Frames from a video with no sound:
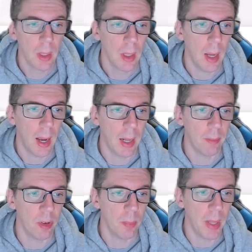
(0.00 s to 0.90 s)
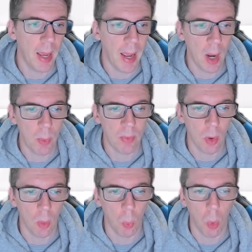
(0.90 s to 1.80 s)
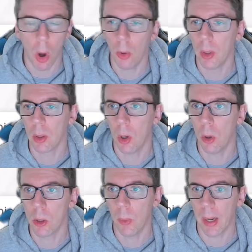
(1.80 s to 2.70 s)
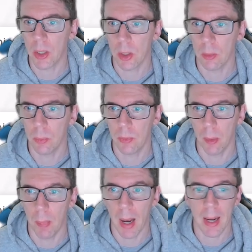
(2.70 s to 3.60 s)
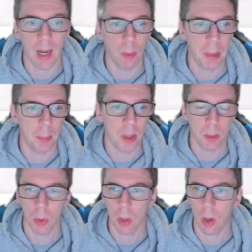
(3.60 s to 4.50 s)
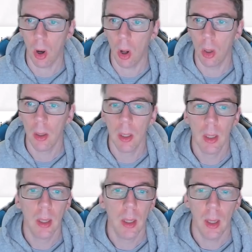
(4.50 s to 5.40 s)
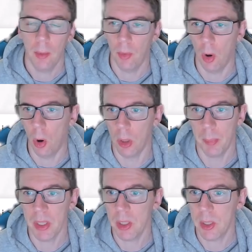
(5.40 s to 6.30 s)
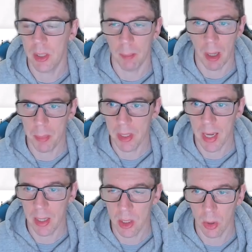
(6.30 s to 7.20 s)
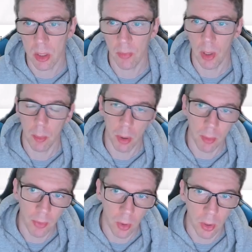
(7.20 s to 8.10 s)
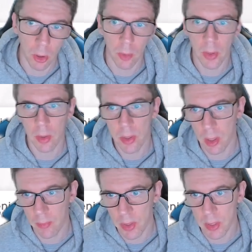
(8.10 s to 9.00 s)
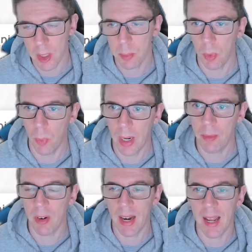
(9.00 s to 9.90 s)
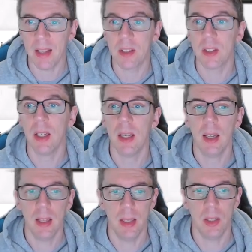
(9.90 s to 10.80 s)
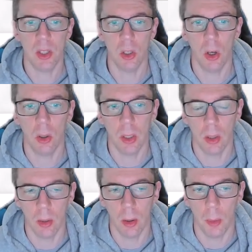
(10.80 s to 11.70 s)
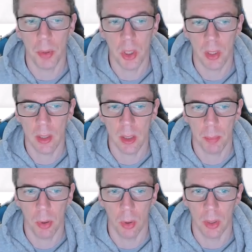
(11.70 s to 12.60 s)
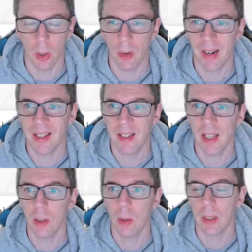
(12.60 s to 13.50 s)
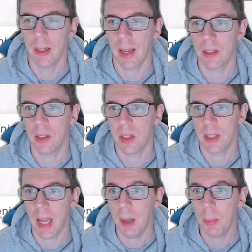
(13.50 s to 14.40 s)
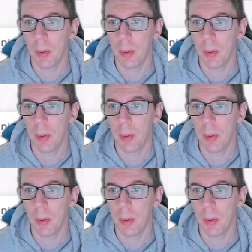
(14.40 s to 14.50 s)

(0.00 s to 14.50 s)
And from there, we've got one call to action. For mine, I want people to book a call. For other businesses, it might be to get in touch, view your portfolio, view your services, but whatever it is, this is your opportunity to put your ideal next step